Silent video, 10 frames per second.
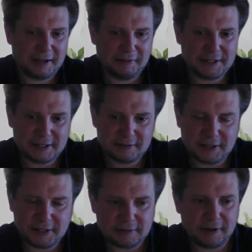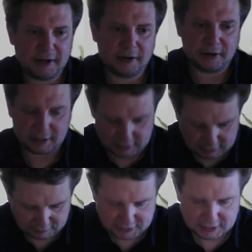This is where
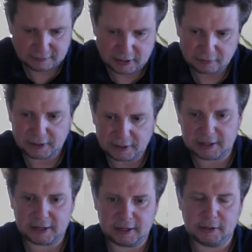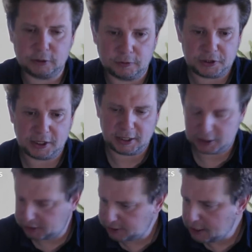there are a lot of
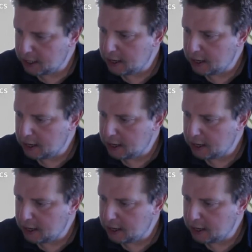challenges.